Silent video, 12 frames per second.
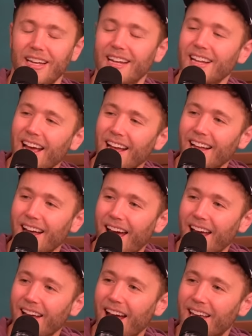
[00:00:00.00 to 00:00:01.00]
eh,
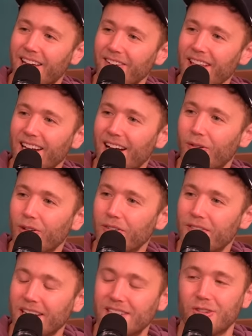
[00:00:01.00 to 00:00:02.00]
I, I hear that and I wonder if
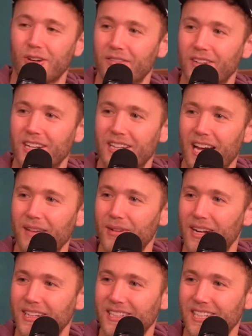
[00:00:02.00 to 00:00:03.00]
that's sort of an indictment
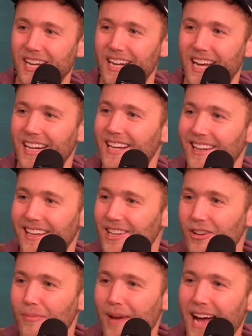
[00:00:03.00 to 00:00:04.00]
on Shanahan. Like, yeah. can
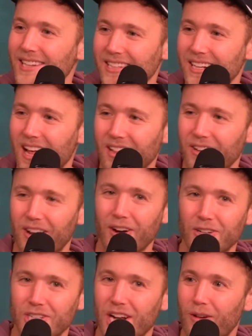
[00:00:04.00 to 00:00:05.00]
you imagine another
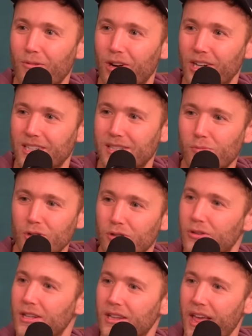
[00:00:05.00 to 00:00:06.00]
coach not wanting someone yeah.
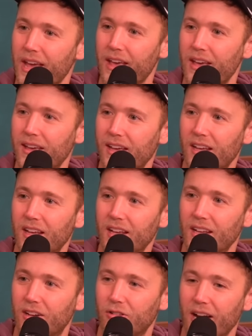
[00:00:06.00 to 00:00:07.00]
who can like
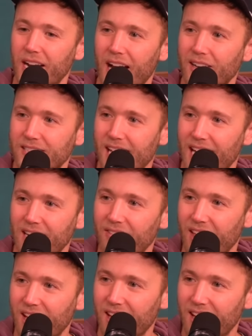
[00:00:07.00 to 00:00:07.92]
yeah outside of that?